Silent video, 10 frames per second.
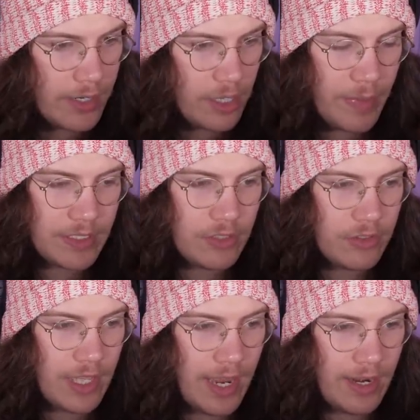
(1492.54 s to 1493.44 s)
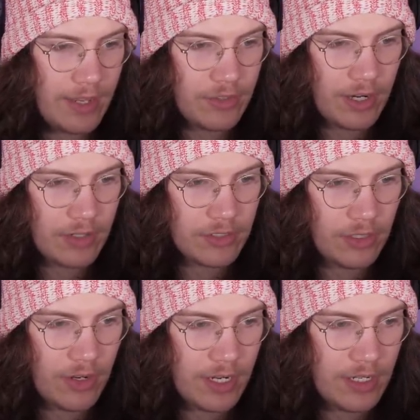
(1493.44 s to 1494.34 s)
I did not mean to do that. I thought I got to
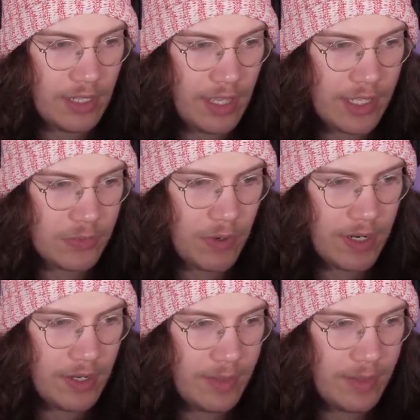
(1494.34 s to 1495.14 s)
lock in a last one.